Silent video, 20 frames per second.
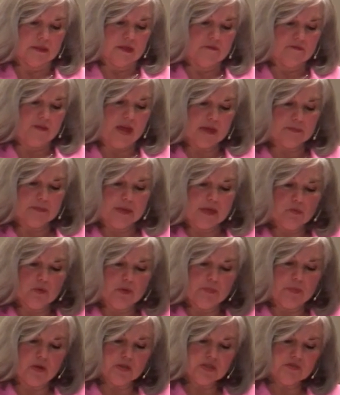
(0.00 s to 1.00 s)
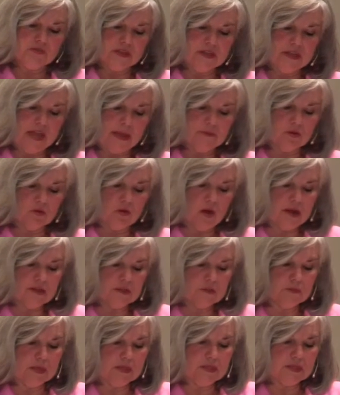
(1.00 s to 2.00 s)
In fact, being reproached for the name of
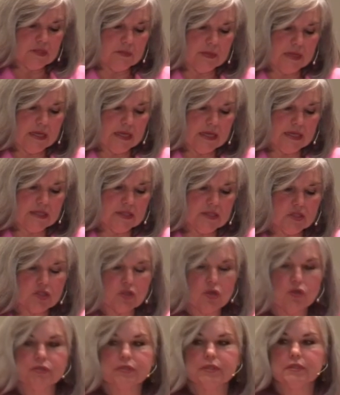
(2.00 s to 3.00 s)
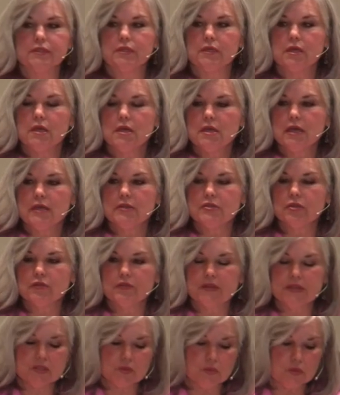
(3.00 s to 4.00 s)
Christ means to be insulted. And so
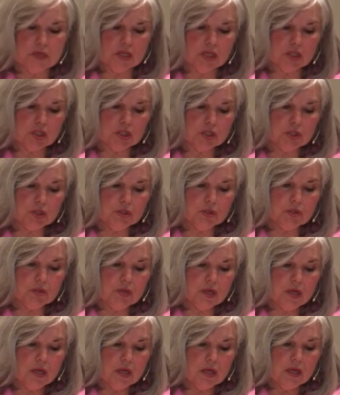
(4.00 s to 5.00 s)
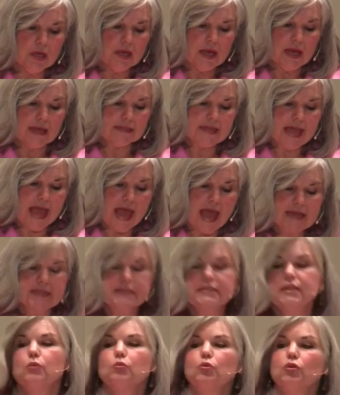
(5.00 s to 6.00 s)
this would include
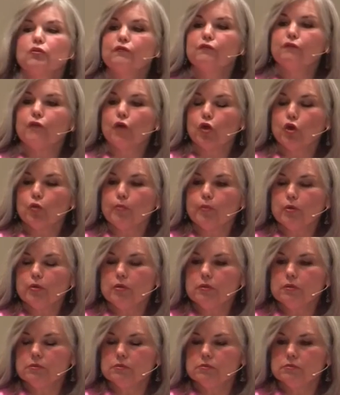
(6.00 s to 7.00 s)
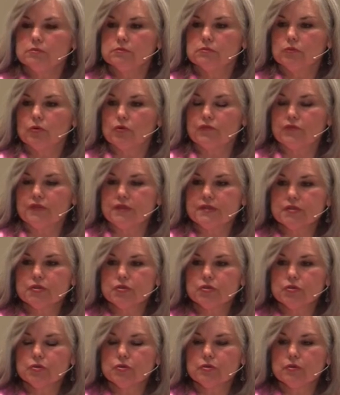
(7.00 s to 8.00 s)
attacks that were verbal or
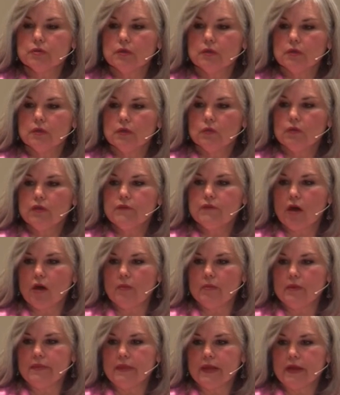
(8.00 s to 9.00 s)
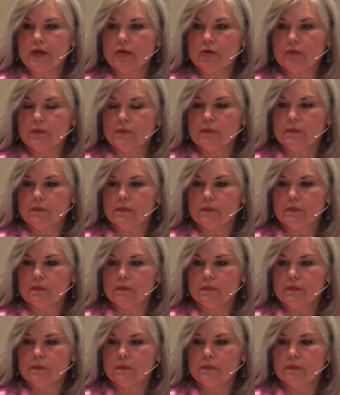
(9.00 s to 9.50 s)
physical. We've all been there.